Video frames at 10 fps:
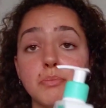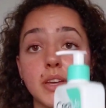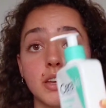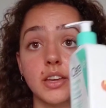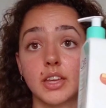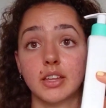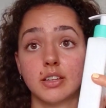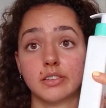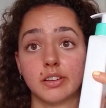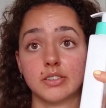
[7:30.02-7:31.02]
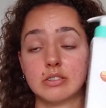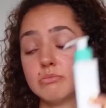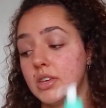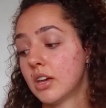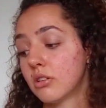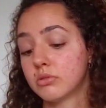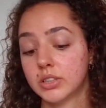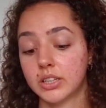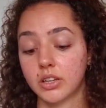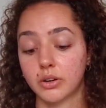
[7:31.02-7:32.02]
big. It has lasted me a
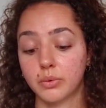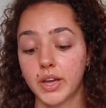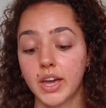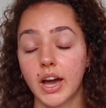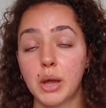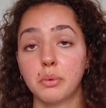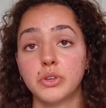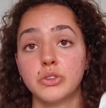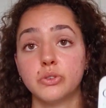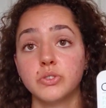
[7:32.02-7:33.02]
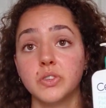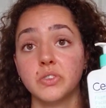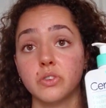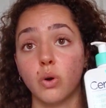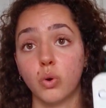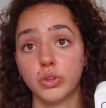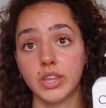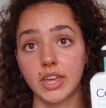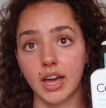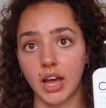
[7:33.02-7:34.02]
really long way. I will use this
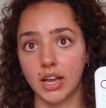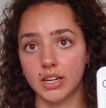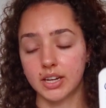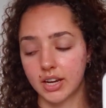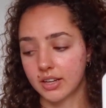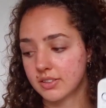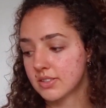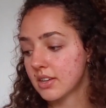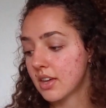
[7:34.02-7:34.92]
only at night.